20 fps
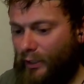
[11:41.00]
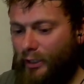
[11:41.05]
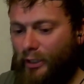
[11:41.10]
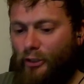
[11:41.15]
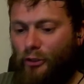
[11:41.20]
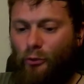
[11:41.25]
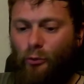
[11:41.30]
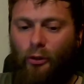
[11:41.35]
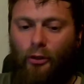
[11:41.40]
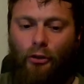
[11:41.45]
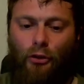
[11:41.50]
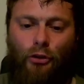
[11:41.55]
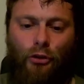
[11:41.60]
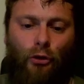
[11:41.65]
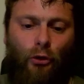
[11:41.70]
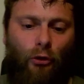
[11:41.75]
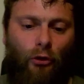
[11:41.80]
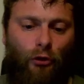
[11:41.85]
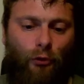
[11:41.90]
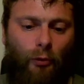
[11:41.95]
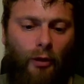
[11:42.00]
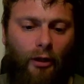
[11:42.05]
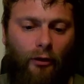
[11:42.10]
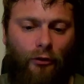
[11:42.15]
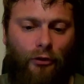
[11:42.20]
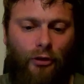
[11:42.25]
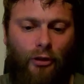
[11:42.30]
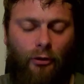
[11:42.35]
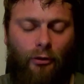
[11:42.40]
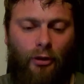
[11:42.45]
is quite short as well.
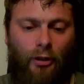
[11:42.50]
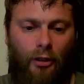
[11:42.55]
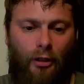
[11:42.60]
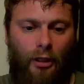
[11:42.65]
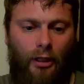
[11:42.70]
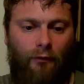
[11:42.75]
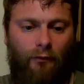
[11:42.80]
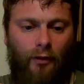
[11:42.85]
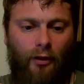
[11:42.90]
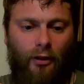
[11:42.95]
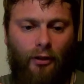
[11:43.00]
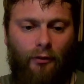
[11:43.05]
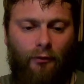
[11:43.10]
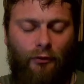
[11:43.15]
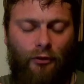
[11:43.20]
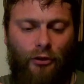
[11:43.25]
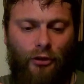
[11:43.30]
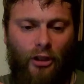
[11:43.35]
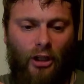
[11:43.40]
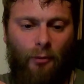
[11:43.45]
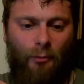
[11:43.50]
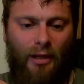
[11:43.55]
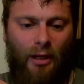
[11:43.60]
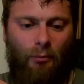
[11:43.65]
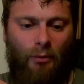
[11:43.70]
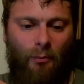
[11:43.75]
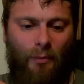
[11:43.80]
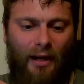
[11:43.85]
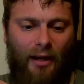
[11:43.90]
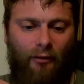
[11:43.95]
So if I side mount
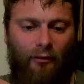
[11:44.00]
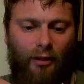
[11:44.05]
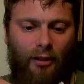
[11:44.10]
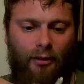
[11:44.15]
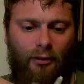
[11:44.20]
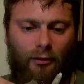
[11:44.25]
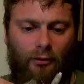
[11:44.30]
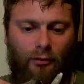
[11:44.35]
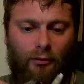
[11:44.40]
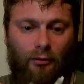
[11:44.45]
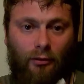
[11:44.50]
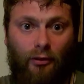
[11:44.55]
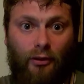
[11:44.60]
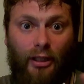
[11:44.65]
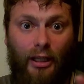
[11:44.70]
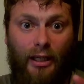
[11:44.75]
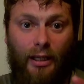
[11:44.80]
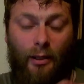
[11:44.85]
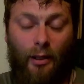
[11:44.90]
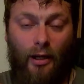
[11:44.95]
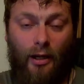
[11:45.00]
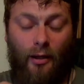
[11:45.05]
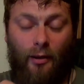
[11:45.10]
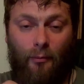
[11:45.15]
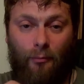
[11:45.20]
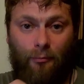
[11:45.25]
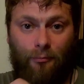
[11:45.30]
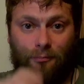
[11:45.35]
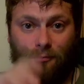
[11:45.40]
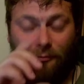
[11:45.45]
my battery,
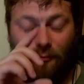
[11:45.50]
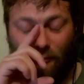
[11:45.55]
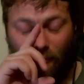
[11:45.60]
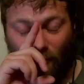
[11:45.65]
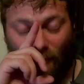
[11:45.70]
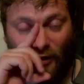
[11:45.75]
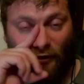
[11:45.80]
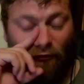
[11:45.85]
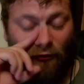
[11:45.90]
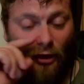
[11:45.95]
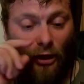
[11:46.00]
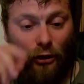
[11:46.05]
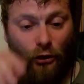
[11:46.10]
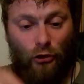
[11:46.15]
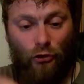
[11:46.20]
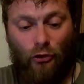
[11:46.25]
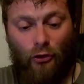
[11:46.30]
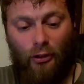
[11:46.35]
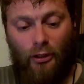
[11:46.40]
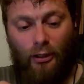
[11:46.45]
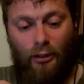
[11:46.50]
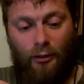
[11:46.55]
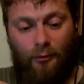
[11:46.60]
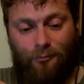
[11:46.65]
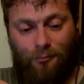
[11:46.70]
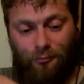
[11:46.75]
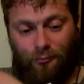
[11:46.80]
the flight controller,